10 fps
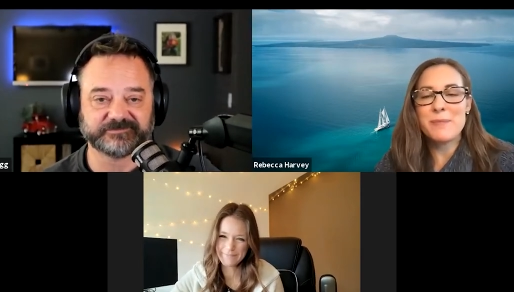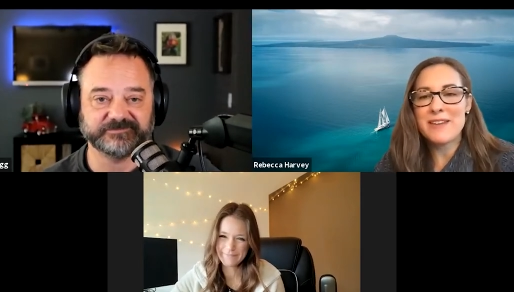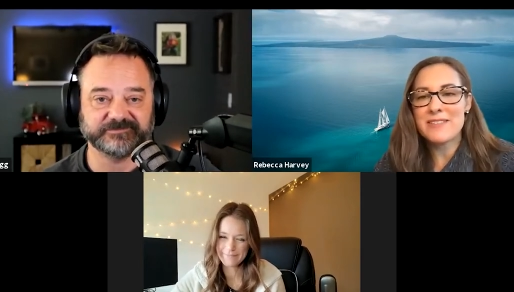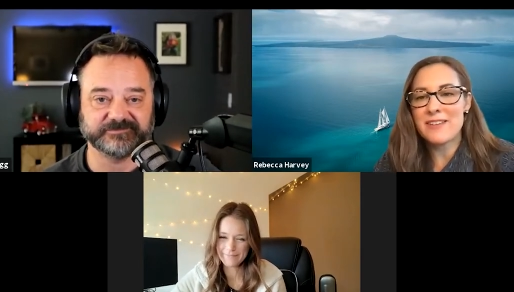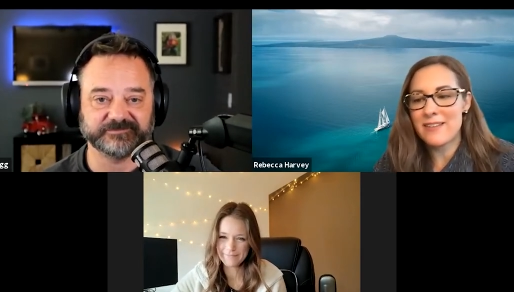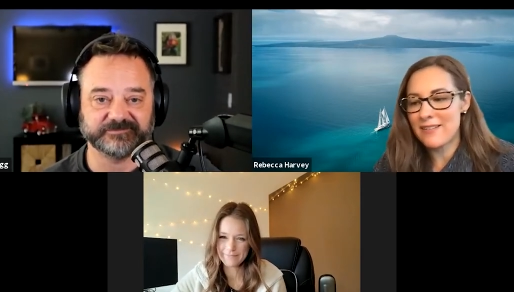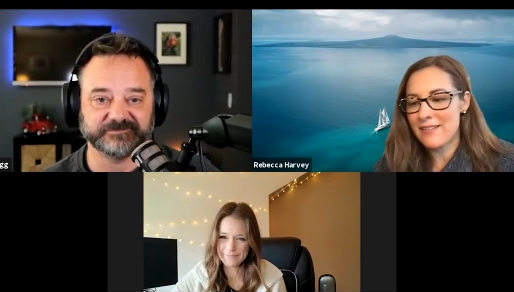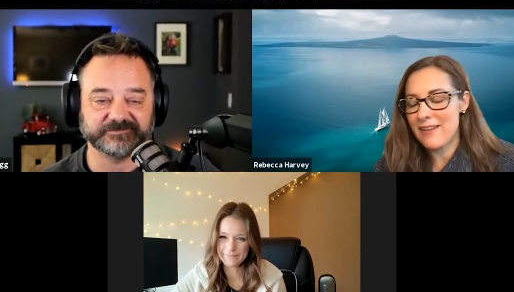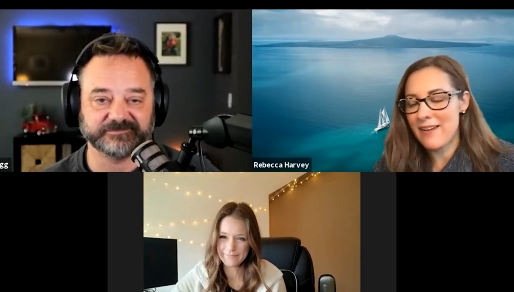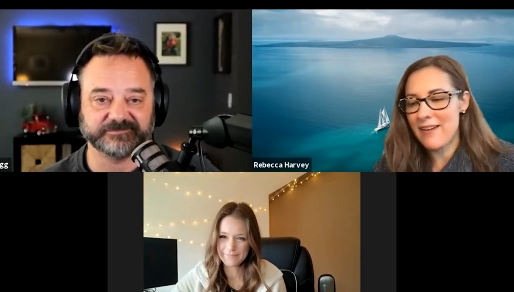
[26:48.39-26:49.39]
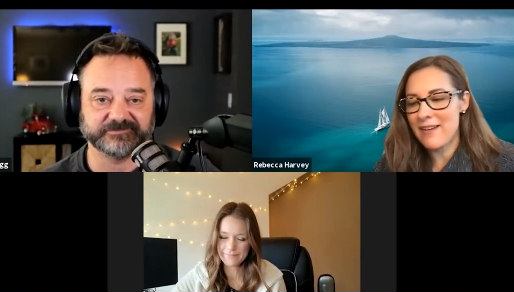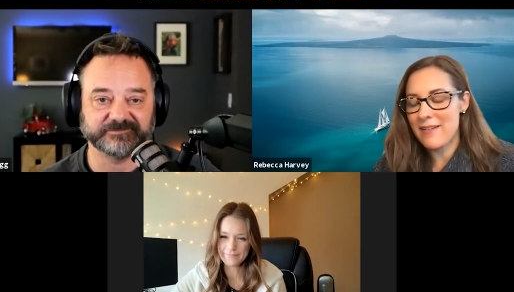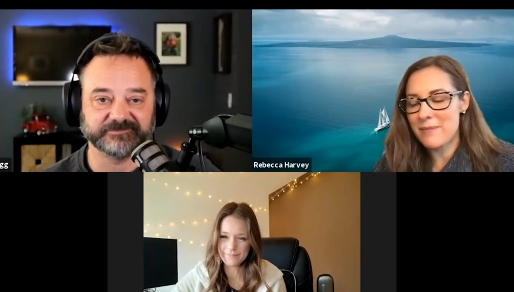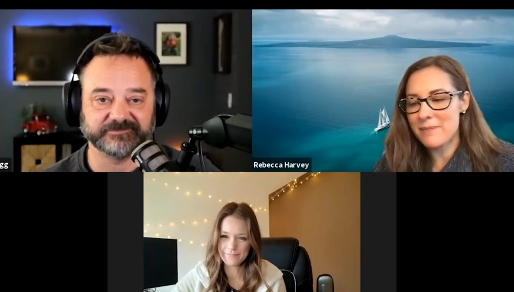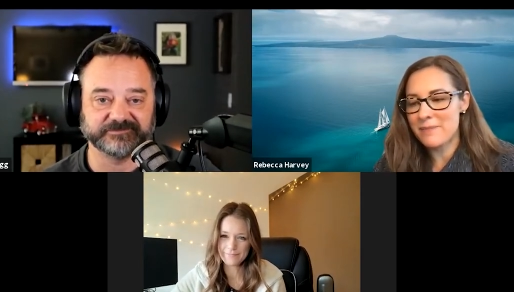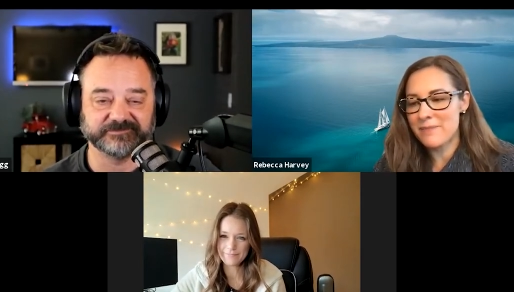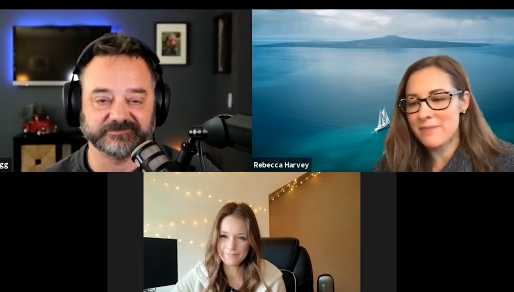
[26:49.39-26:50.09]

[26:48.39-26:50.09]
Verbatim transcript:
Speaker 1: amazing. Um,